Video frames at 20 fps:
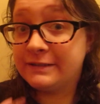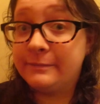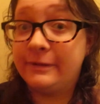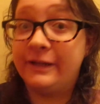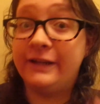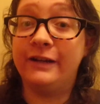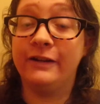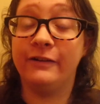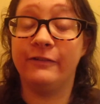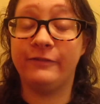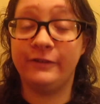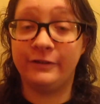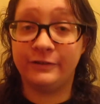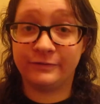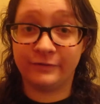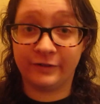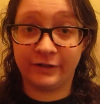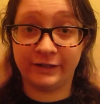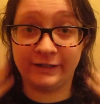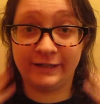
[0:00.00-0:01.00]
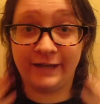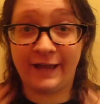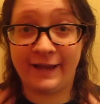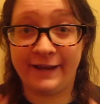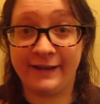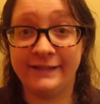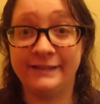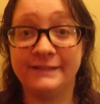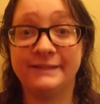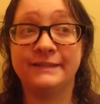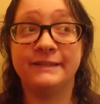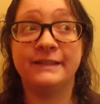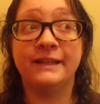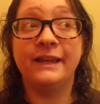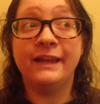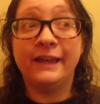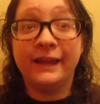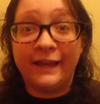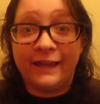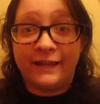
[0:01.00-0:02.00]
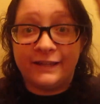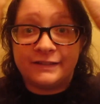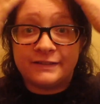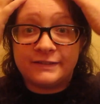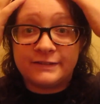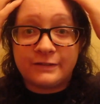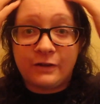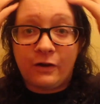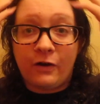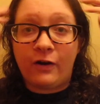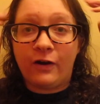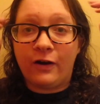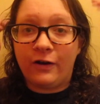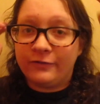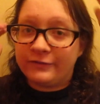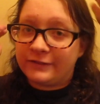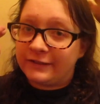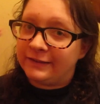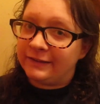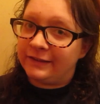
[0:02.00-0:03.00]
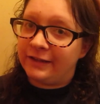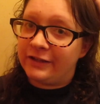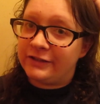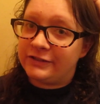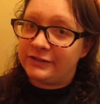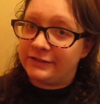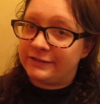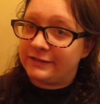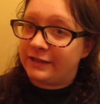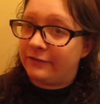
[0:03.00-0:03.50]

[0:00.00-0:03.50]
of my hair feels very nice and soft and luscious.